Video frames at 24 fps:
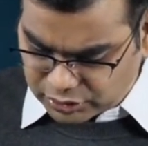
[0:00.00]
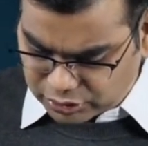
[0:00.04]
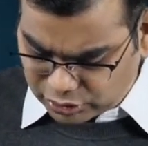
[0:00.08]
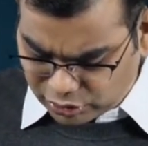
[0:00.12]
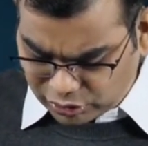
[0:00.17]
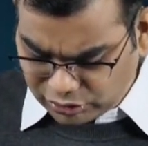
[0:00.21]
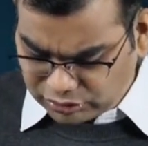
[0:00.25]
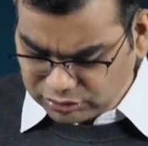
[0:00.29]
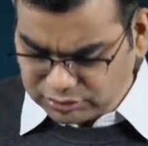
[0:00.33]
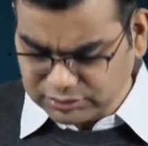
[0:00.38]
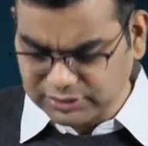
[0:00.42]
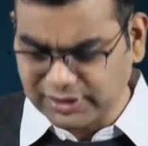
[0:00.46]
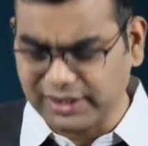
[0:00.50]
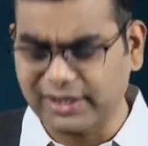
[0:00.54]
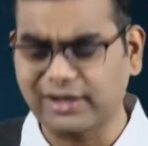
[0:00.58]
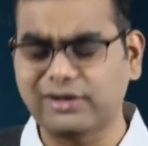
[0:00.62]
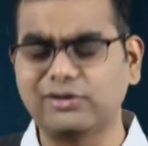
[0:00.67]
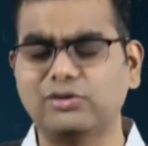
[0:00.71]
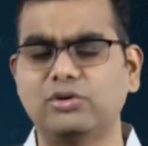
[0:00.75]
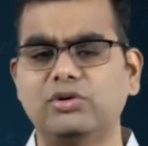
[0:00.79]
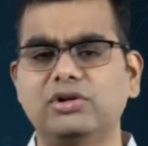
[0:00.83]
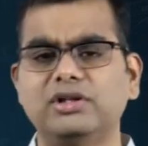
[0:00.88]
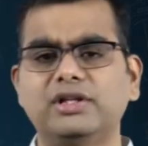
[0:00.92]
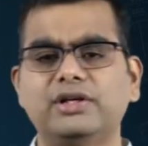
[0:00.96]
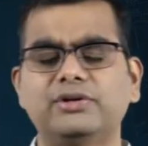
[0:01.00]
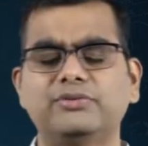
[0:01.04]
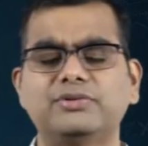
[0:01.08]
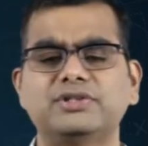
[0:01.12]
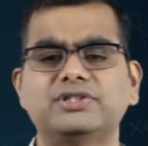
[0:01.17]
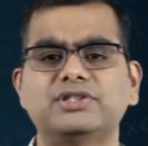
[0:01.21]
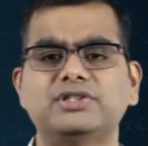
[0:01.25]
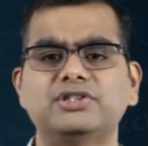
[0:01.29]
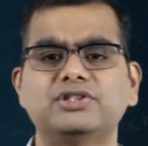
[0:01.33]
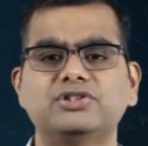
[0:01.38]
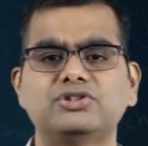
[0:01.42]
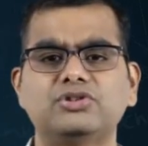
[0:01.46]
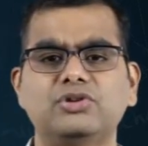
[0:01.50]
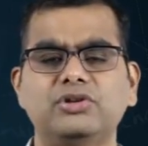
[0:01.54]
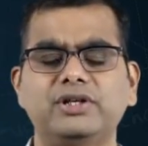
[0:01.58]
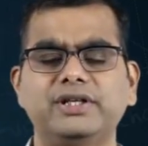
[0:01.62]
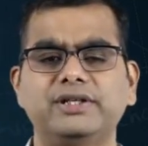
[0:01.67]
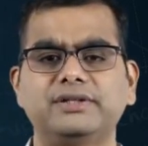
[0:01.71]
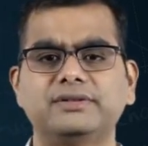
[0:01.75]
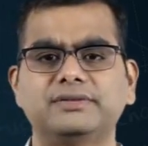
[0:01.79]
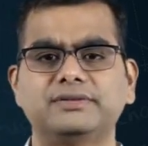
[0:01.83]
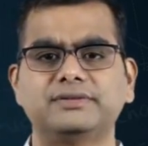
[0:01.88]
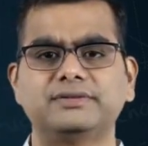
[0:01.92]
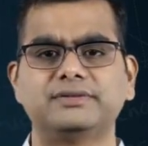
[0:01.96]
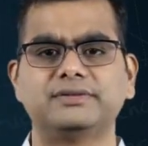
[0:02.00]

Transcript: No, there are no other twists in the story.